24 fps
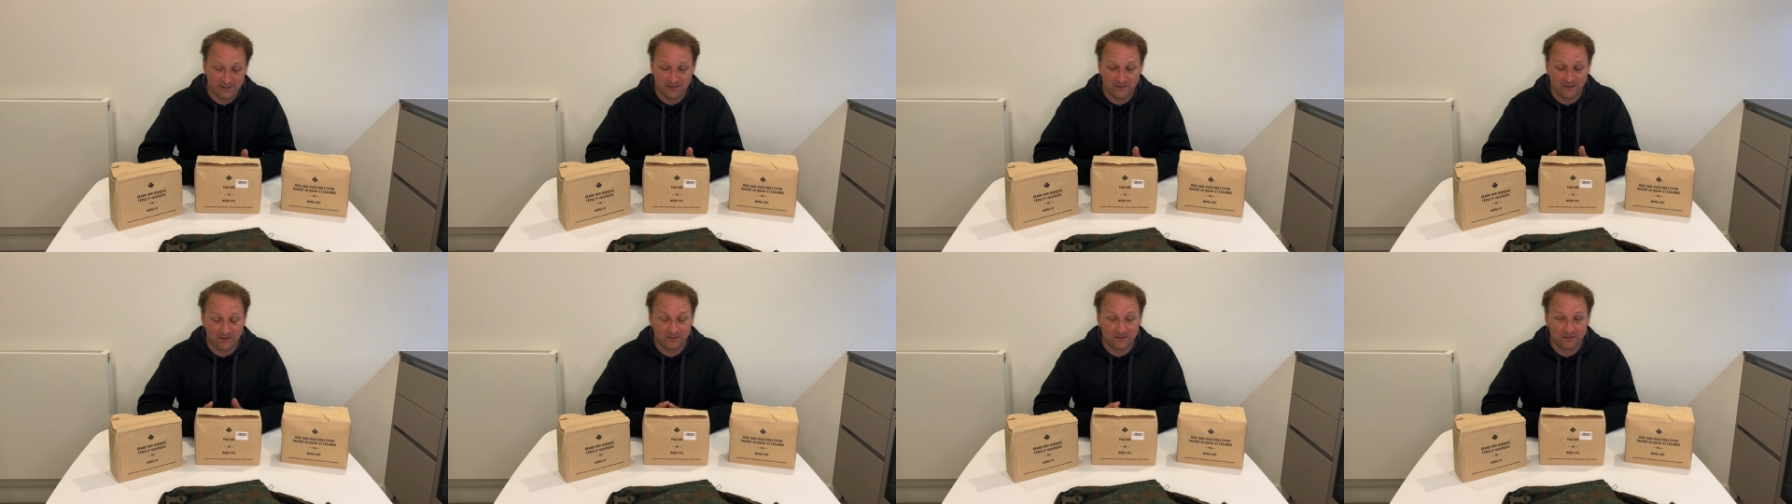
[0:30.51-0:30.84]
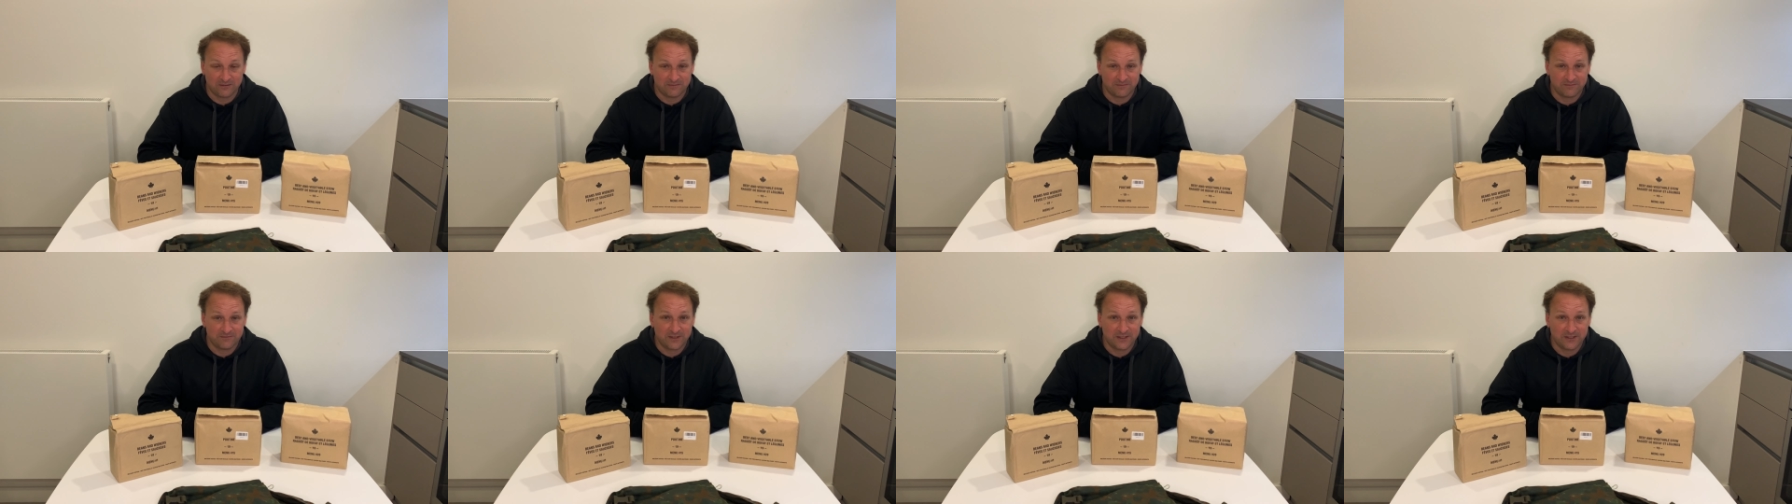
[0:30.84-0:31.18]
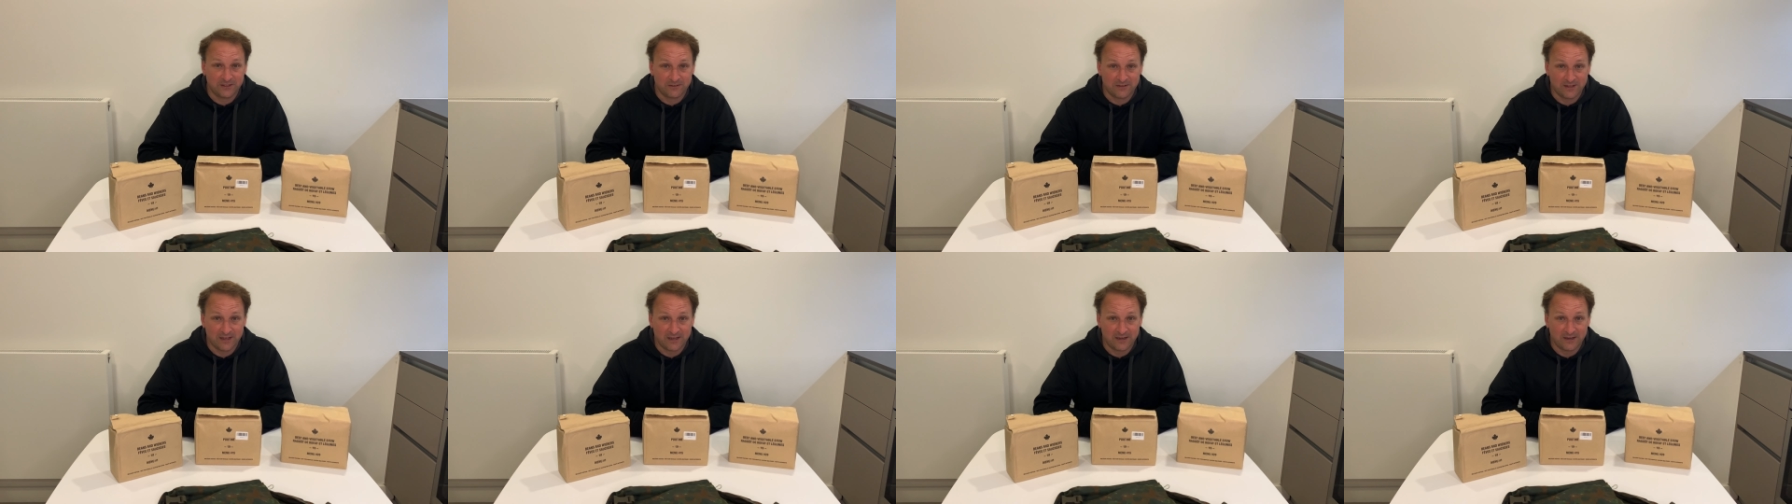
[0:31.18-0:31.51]
I'll
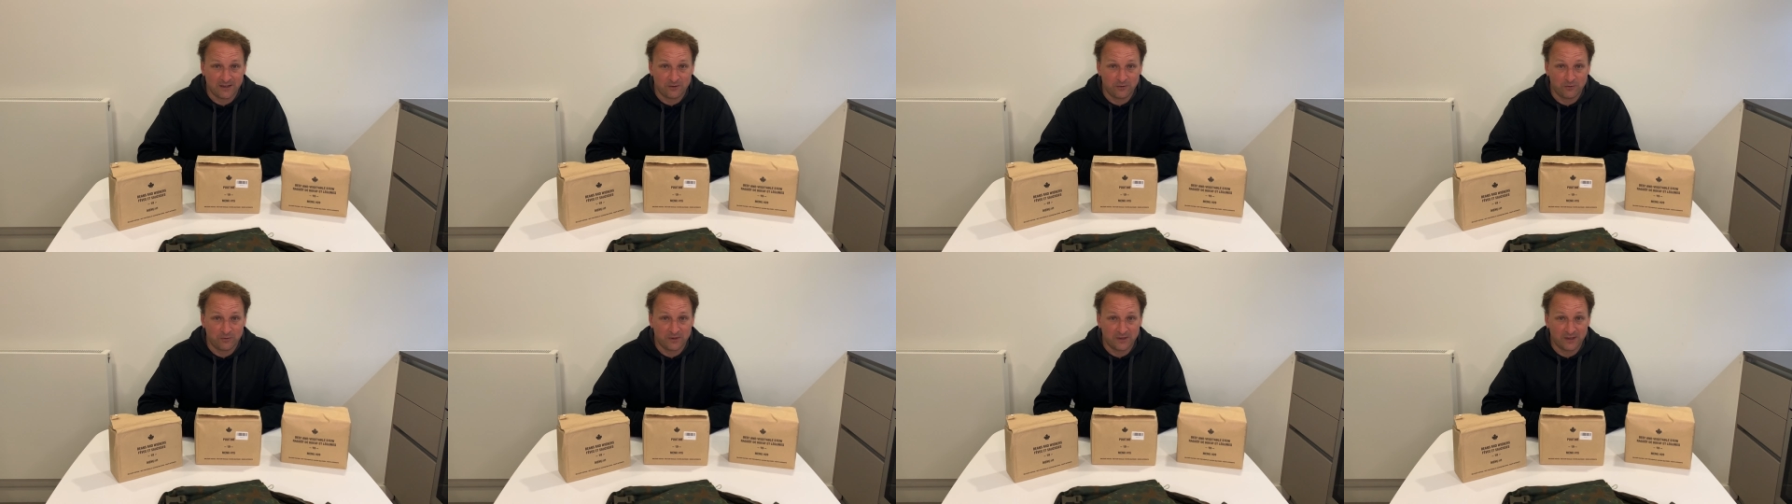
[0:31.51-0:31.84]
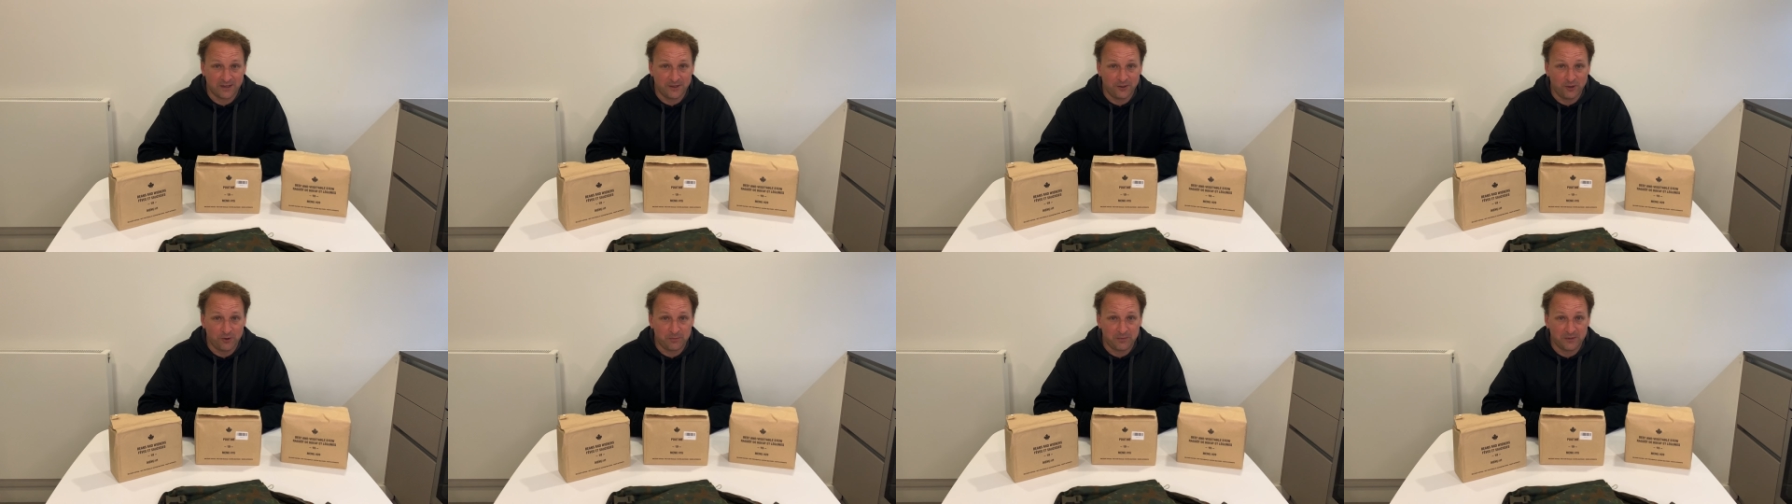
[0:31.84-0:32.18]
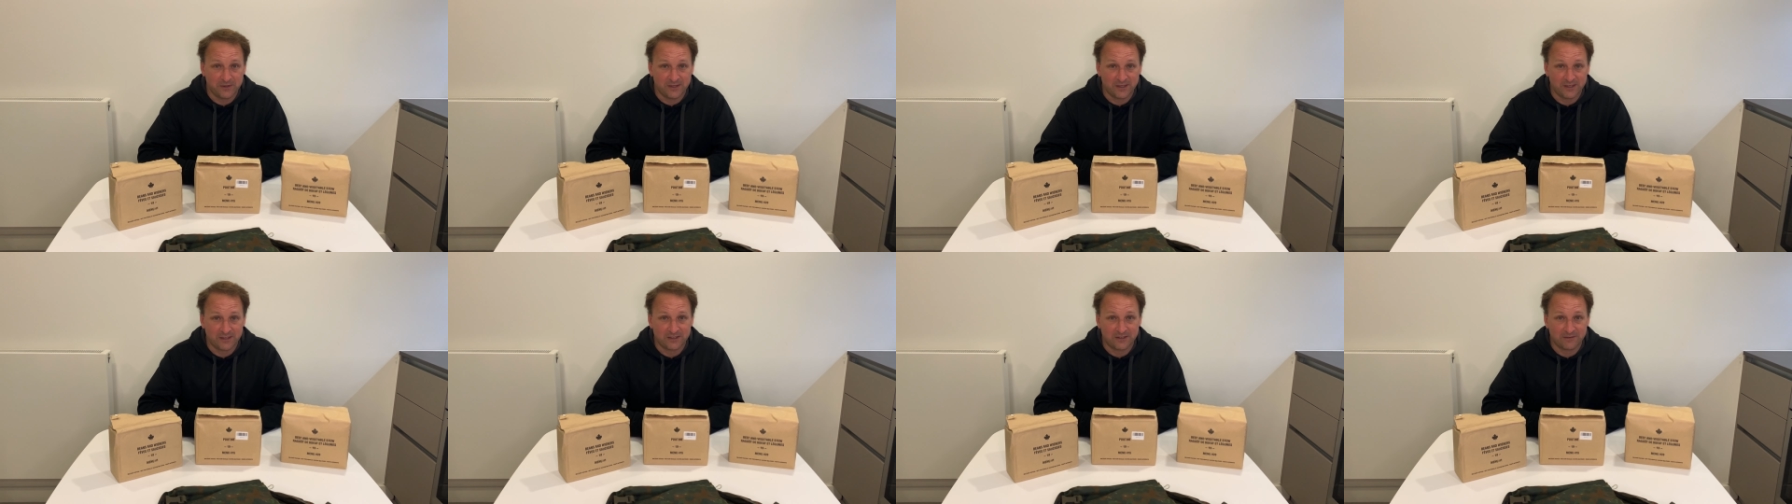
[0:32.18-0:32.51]
figure that out when I open
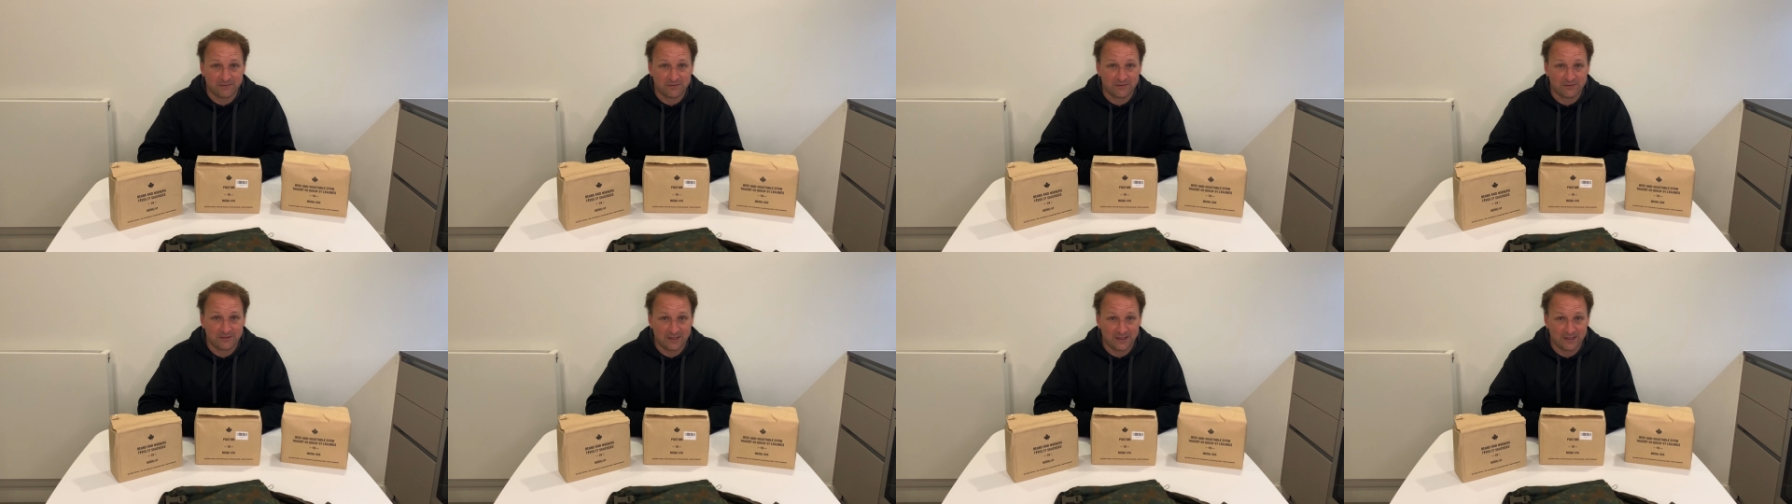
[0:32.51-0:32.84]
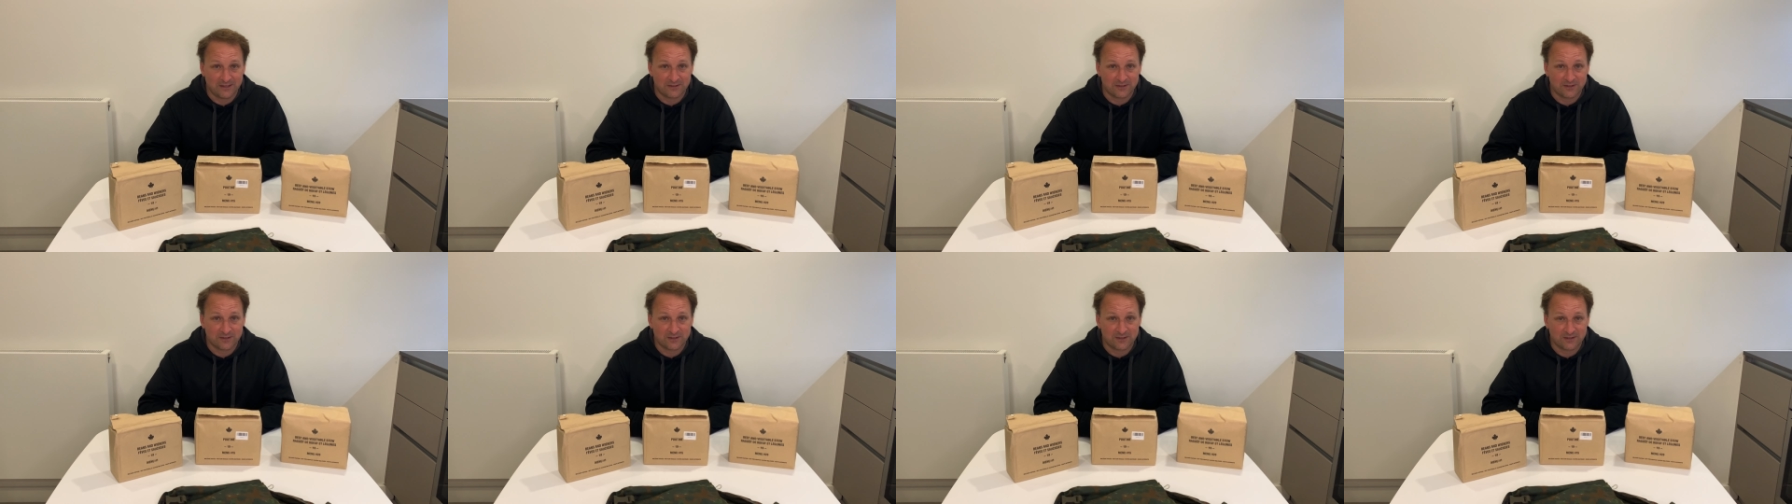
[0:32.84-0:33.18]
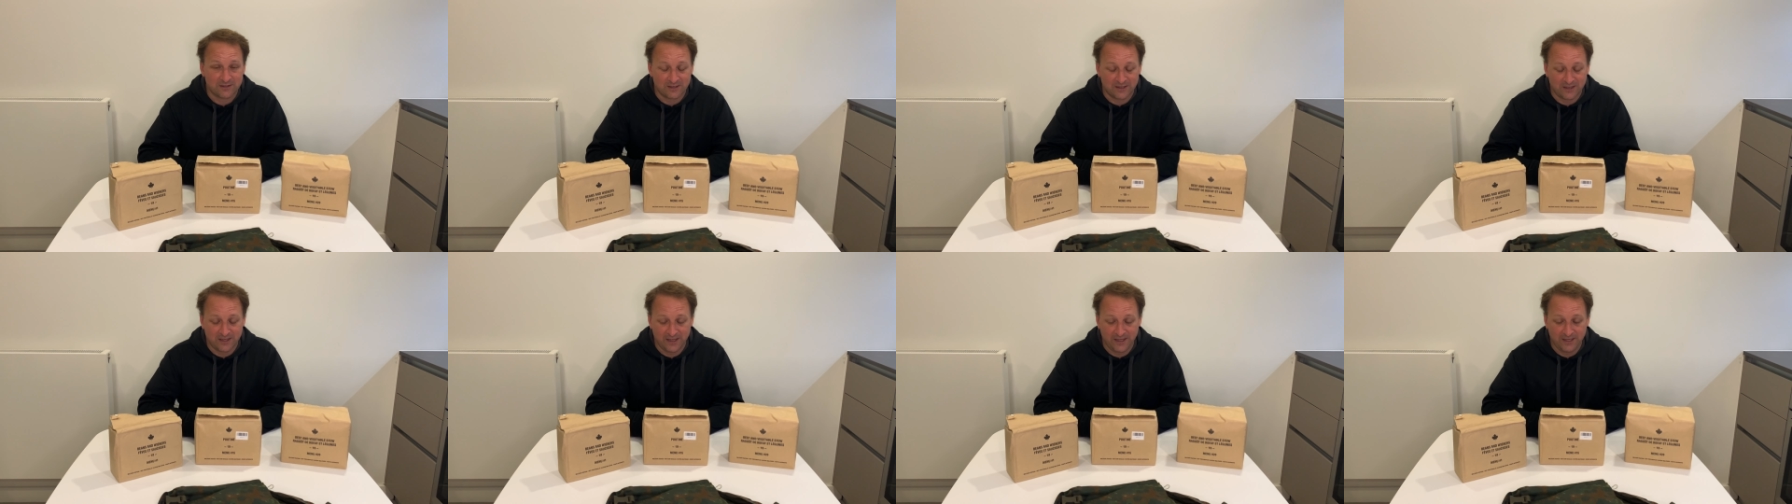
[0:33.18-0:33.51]
it if that's the
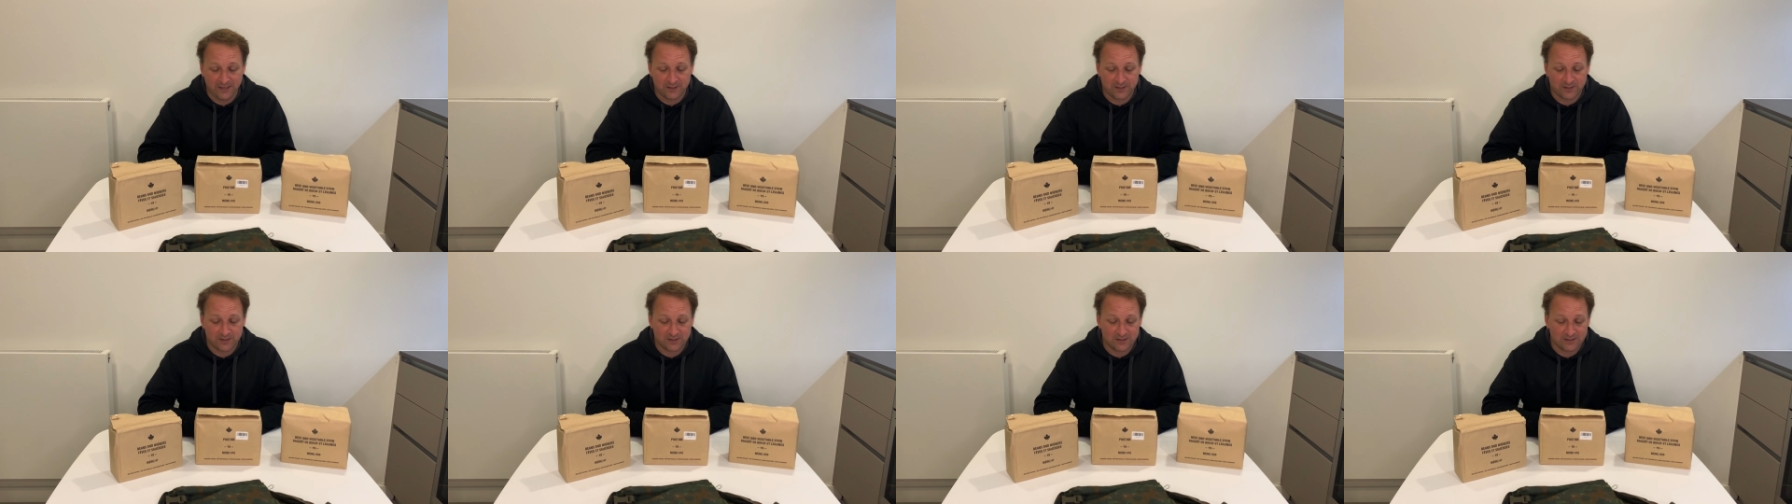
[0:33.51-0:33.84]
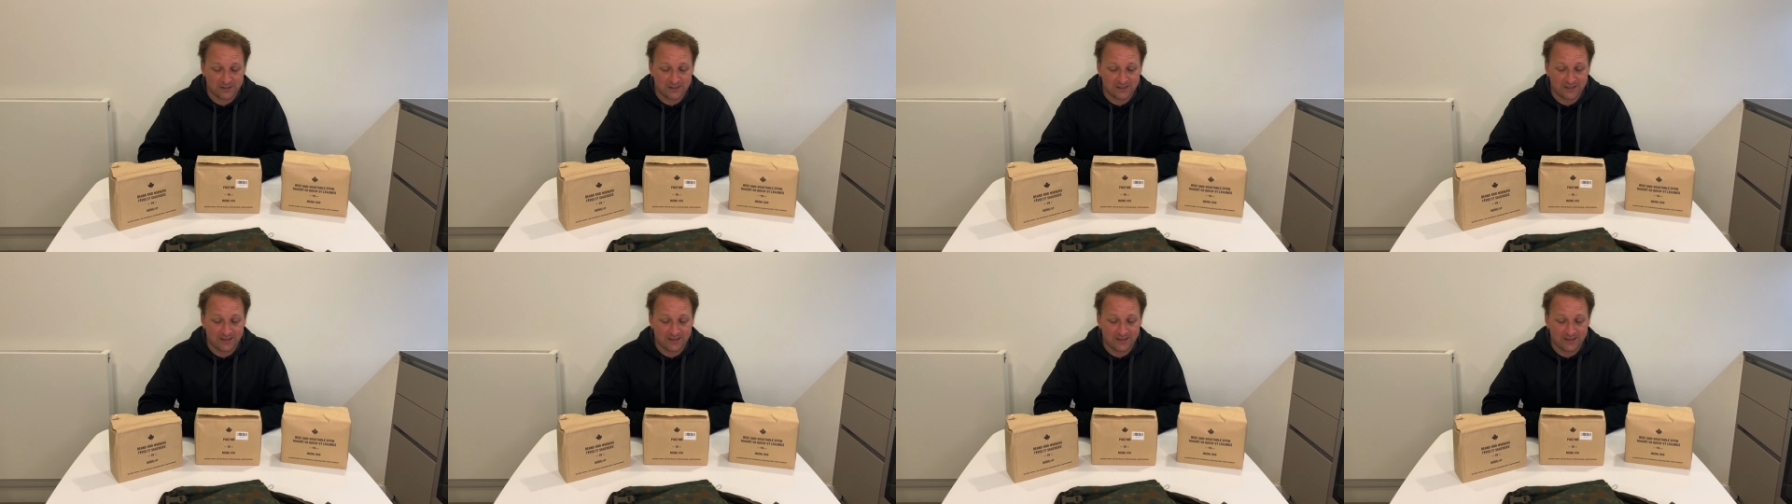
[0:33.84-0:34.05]
case.